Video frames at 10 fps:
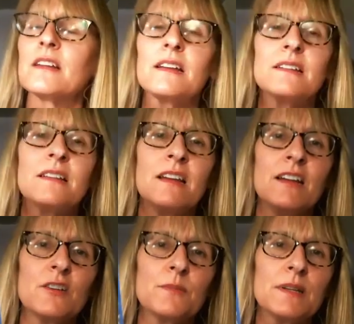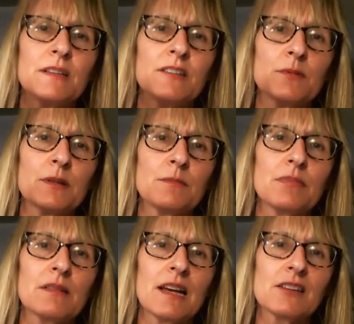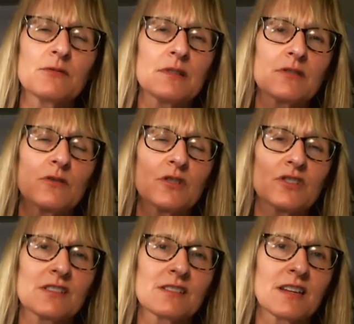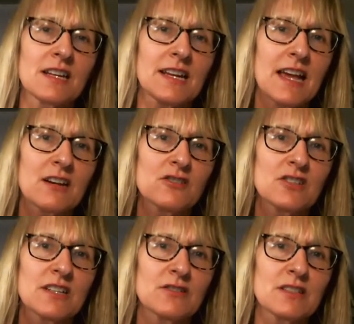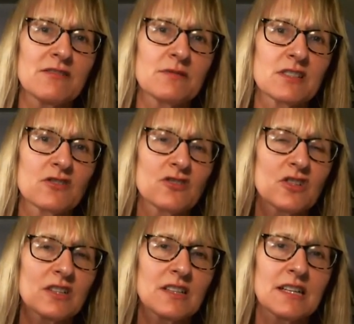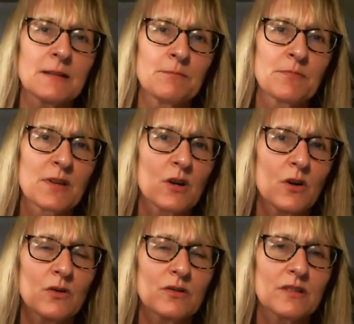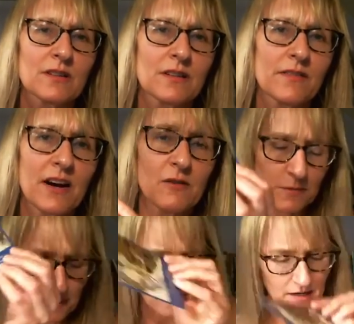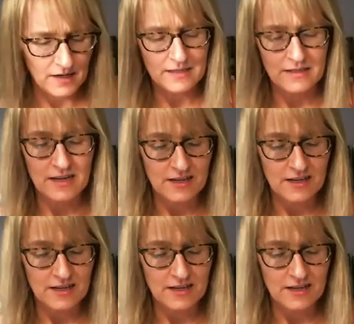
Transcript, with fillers: And you're being, you're being blessed with this gorgeous sunny energy, and you're leaving this chilly, colder environment behind.